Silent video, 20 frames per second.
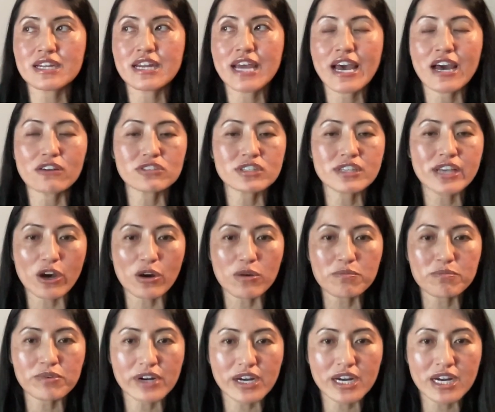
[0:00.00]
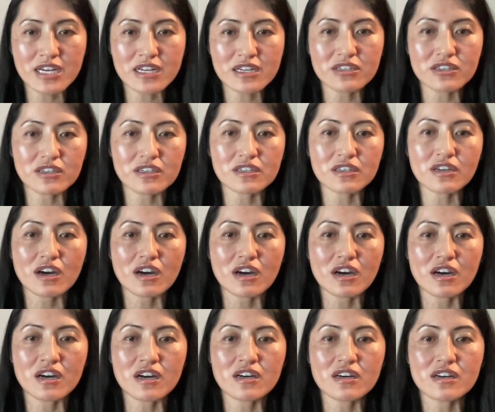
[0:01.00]
in-house help, right? You can
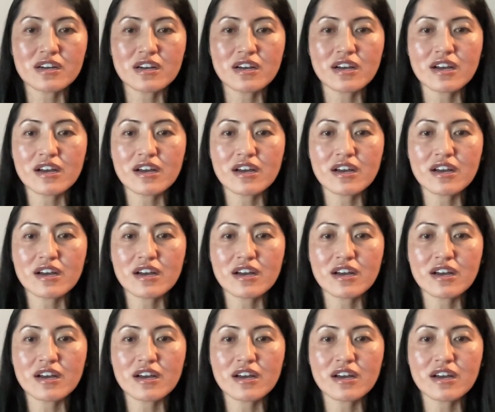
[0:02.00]
call